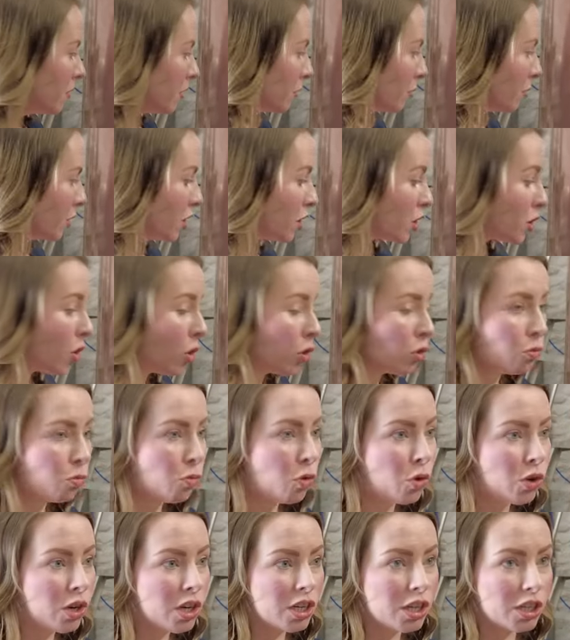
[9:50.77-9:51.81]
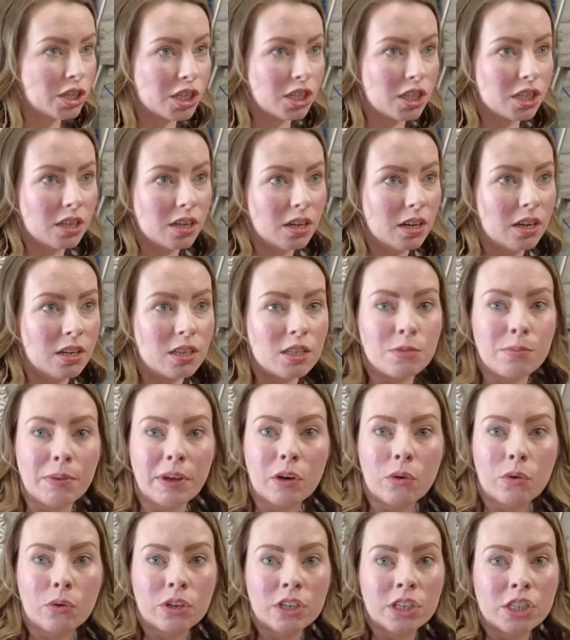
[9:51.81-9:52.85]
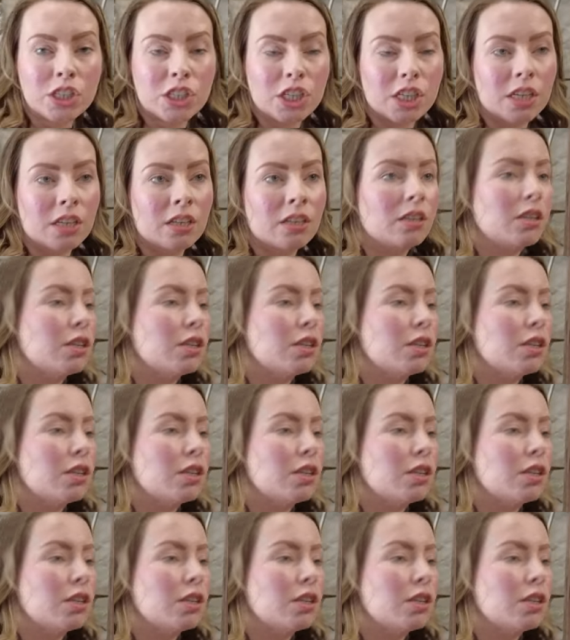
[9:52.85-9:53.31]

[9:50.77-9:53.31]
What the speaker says: which is called wort, and it's a bit orangey.